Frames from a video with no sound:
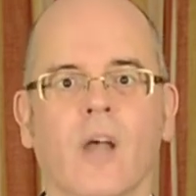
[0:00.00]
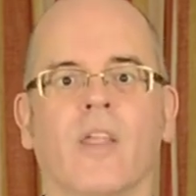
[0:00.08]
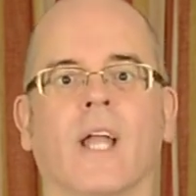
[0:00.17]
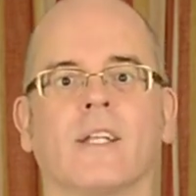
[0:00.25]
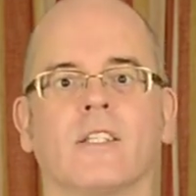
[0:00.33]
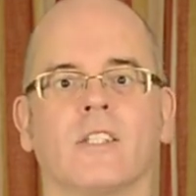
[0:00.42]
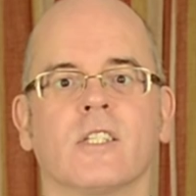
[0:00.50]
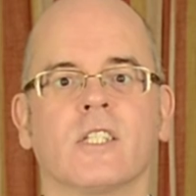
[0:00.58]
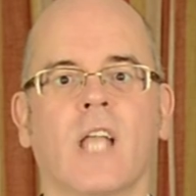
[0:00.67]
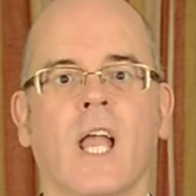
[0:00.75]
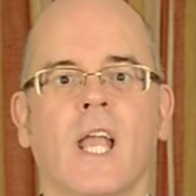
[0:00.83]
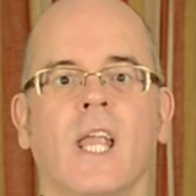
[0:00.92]
That is to
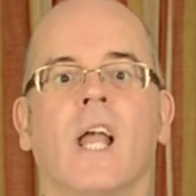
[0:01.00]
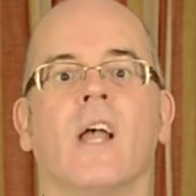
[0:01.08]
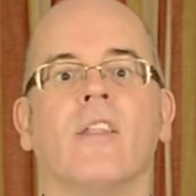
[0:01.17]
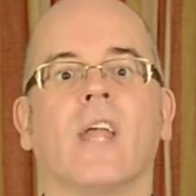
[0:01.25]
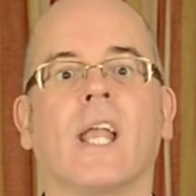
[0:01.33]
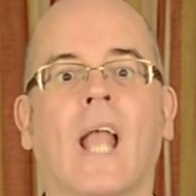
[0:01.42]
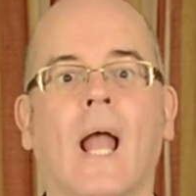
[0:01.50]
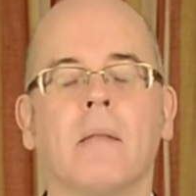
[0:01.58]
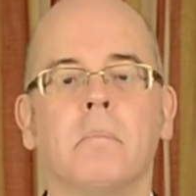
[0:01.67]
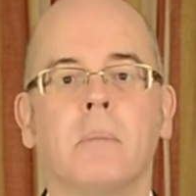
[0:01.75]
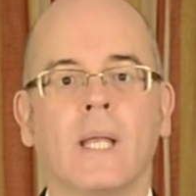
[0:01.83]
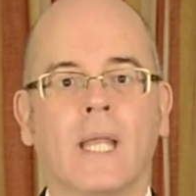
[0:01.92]
say, they
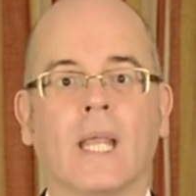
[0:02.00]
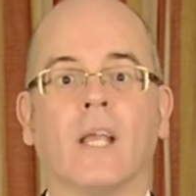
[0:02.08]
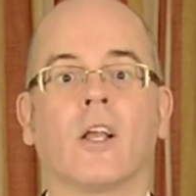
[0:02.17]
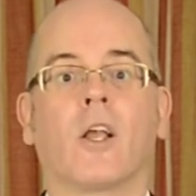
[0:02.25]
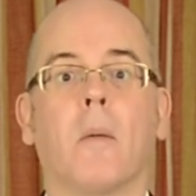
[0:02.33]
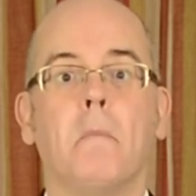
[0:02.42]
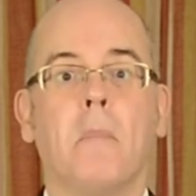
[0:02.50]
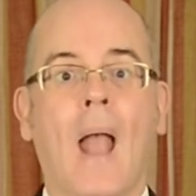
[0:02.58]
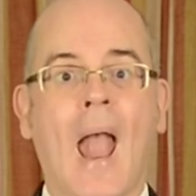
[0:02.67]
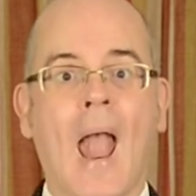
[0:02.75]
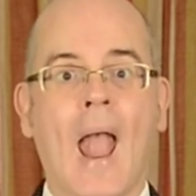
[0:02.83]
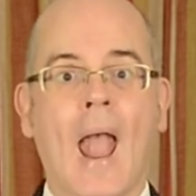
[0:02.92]
can be
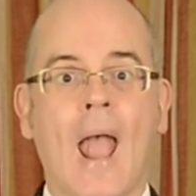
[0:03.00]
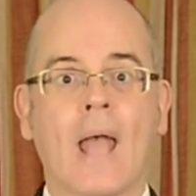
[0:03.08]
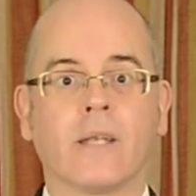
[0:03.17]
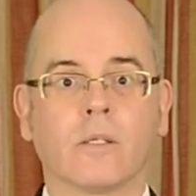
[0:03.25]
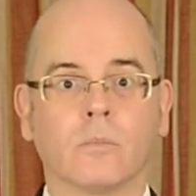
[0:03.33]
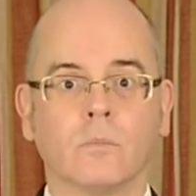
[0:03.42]
compared.